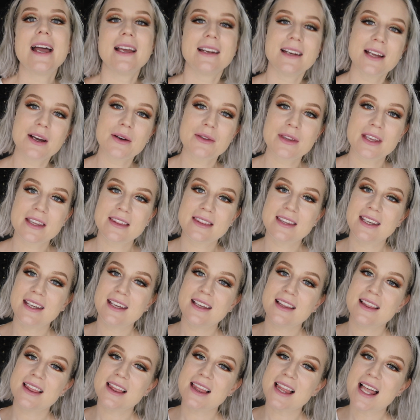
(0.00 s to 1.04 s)
And now that
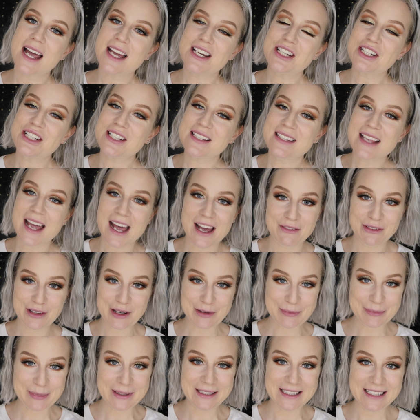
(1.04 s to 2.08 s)
the lashes have
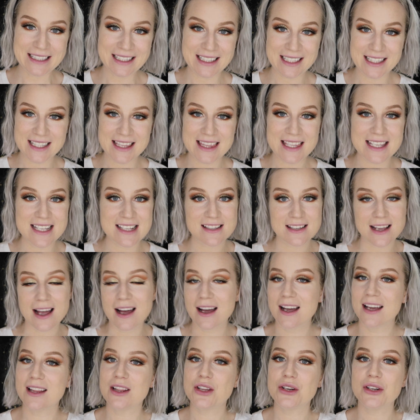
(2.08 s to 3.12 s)
completed this
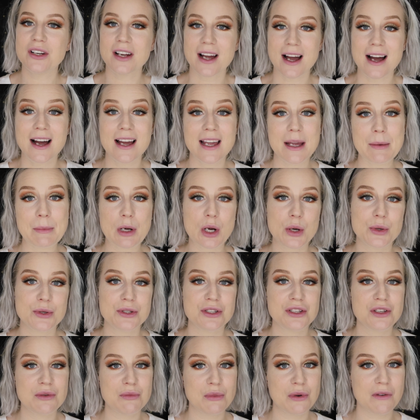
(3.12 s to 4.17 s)
eye look, I am
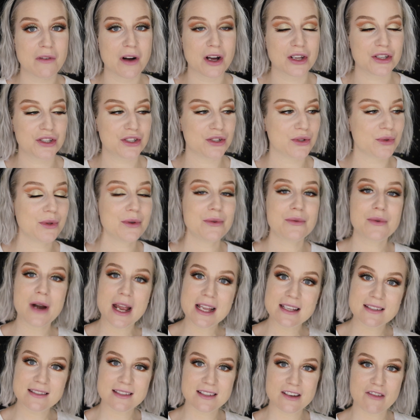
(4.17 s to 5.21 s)
going to move on to the
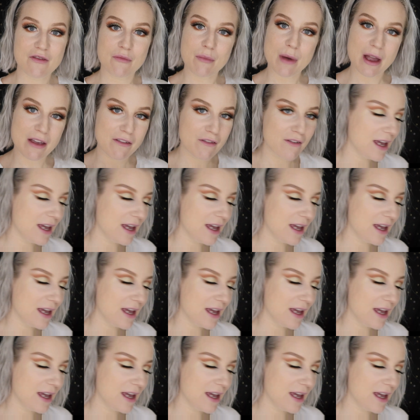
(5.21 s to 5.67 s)
rest of my